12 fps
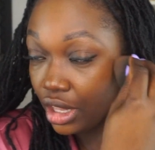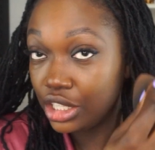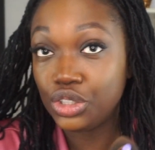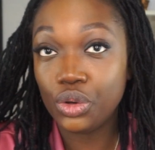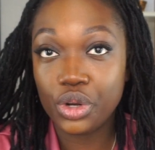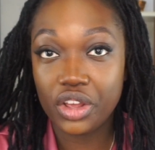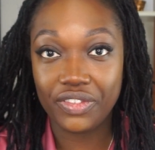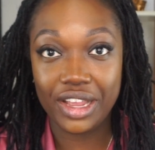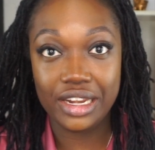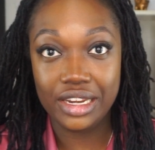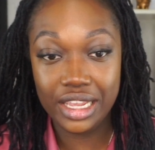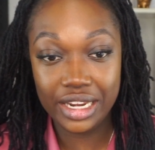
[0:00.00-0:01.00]
Don't know if
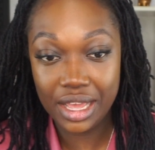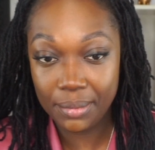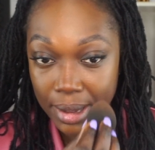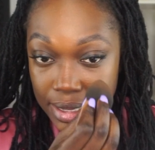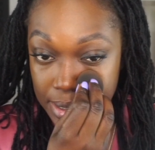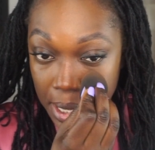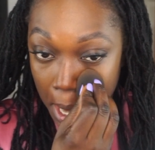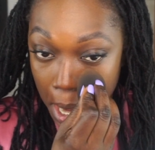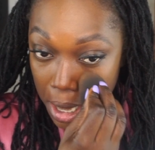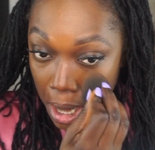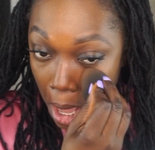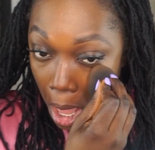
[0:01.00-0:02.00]
I need it in my
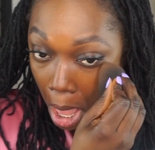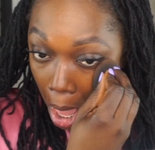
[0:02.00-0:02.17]
skin.